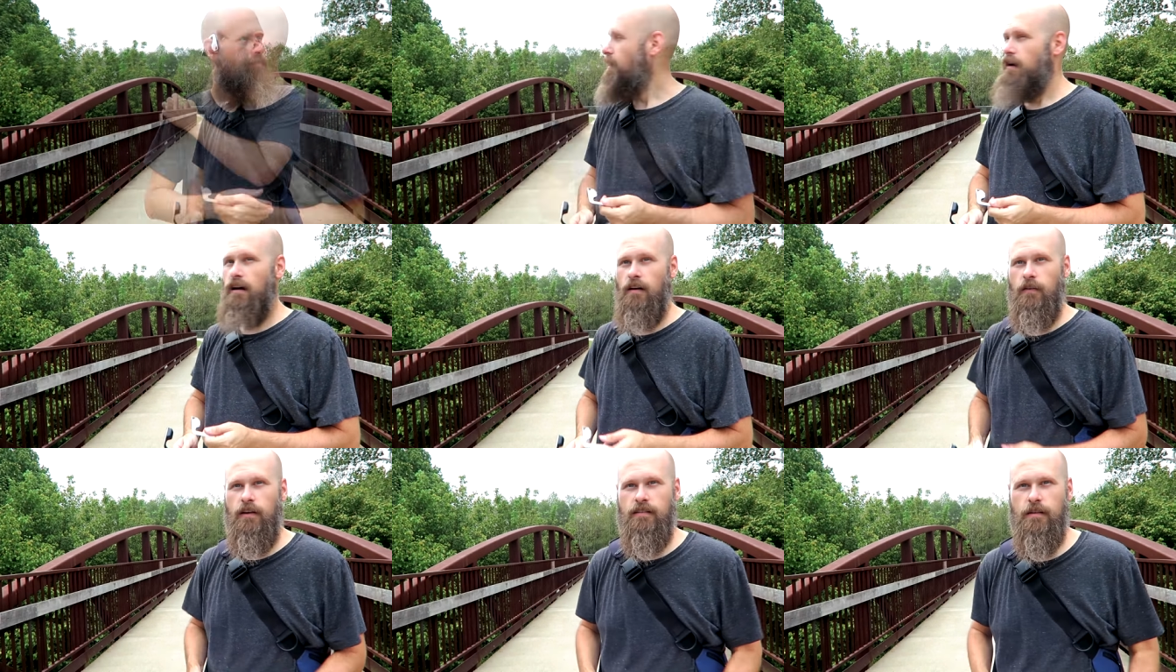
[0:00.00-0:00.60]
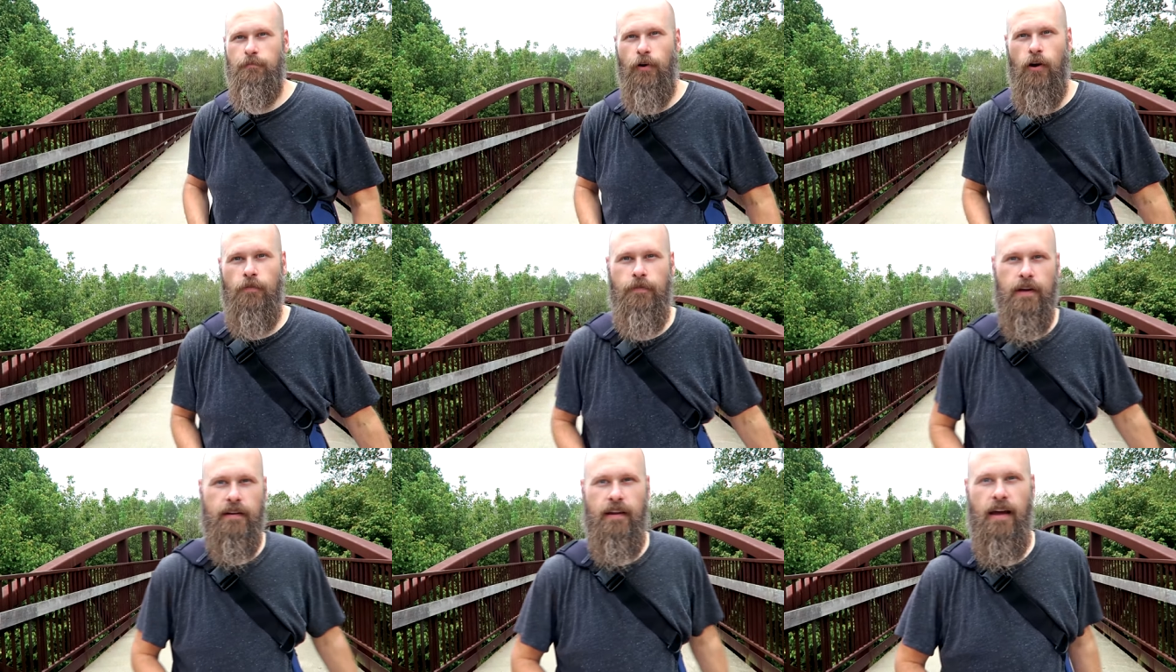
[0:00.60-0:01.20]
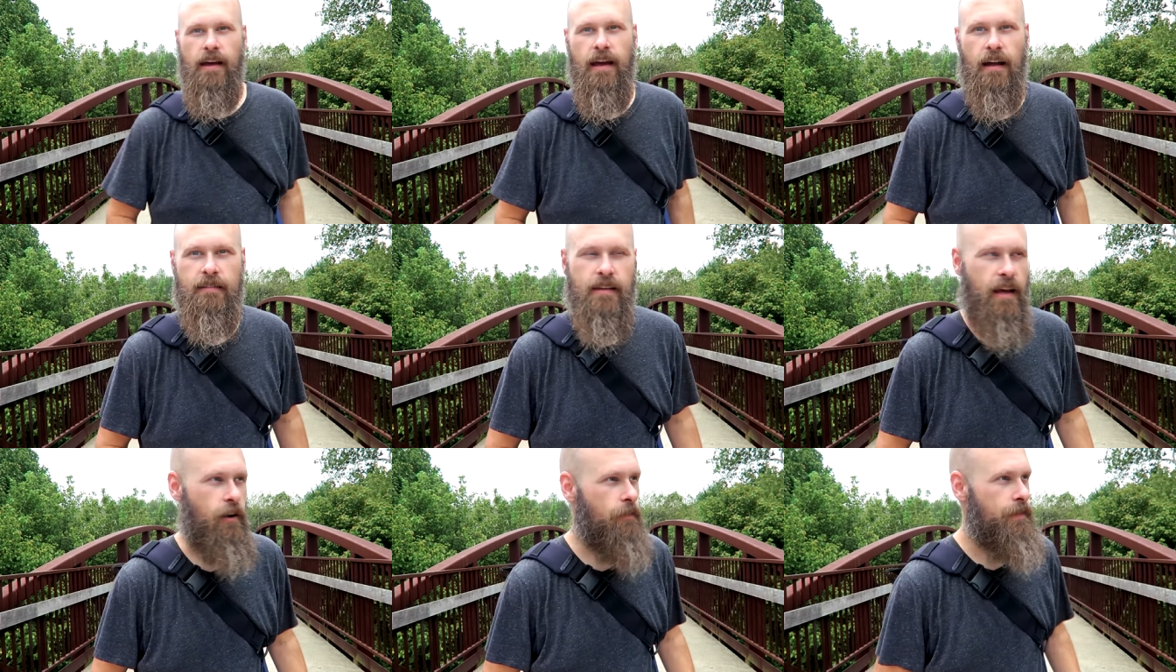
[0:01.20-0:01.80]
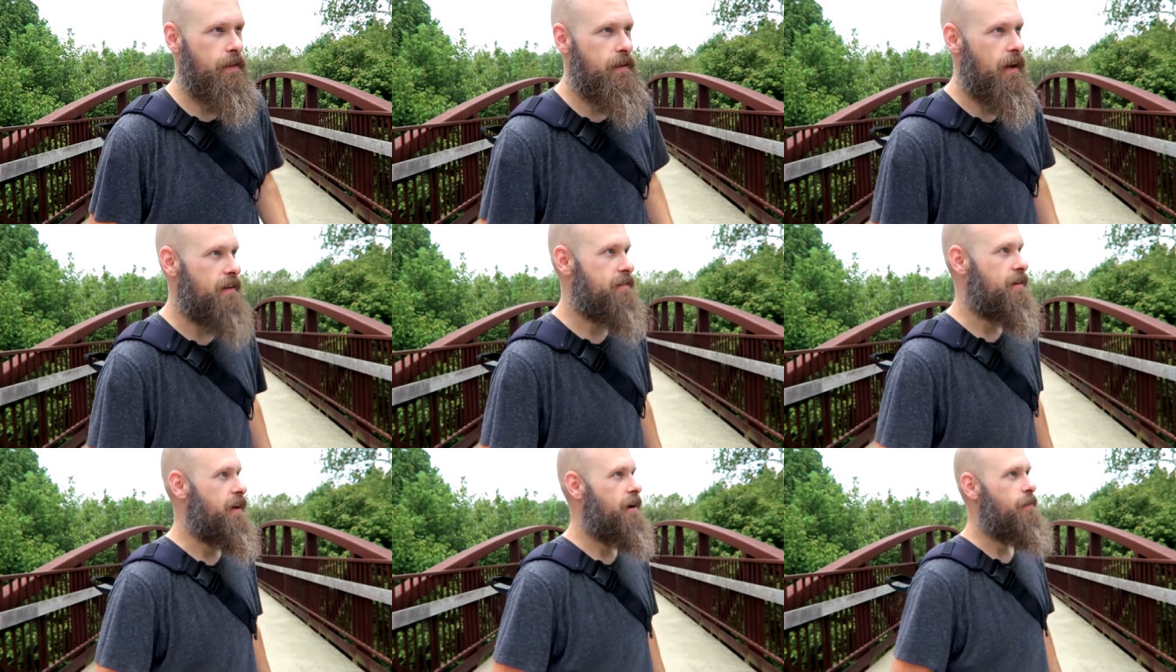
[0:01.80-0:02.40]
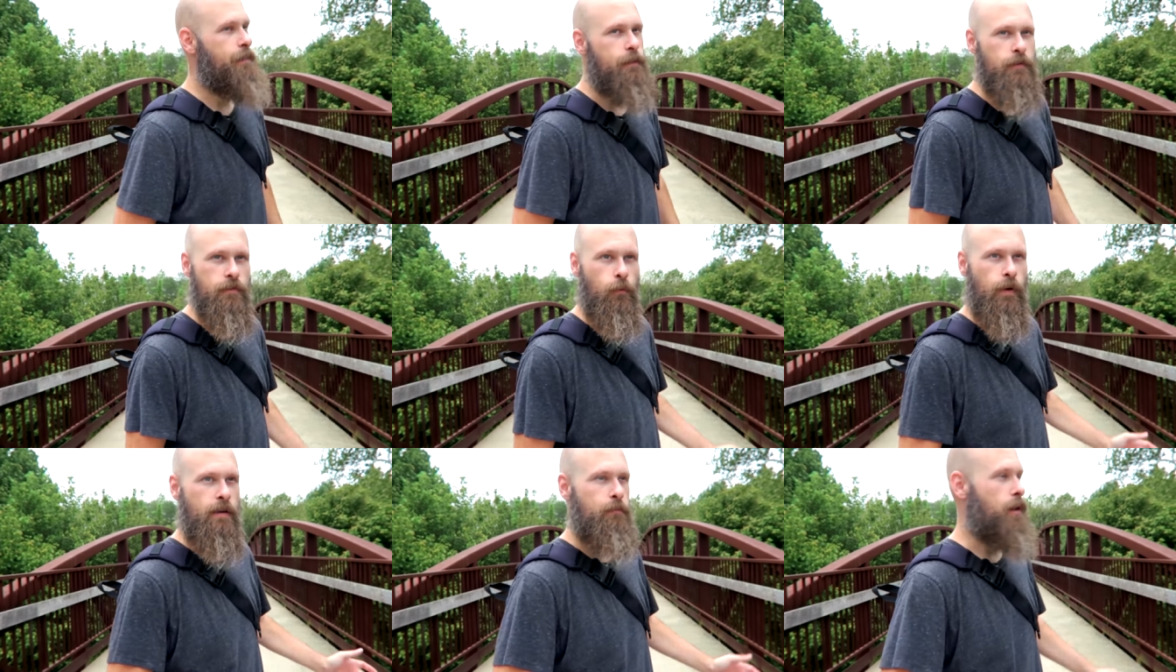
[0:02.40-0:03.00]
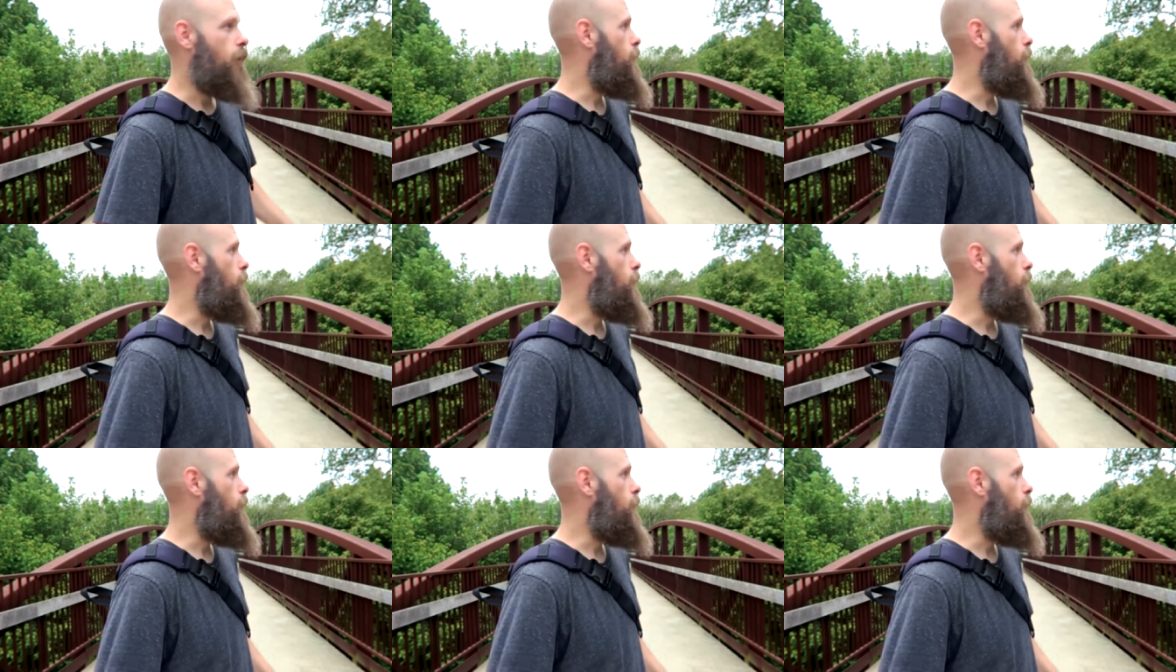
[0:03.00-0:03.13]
Oh, it is a perfect day out today. Hopefully you guys can hear me with the wind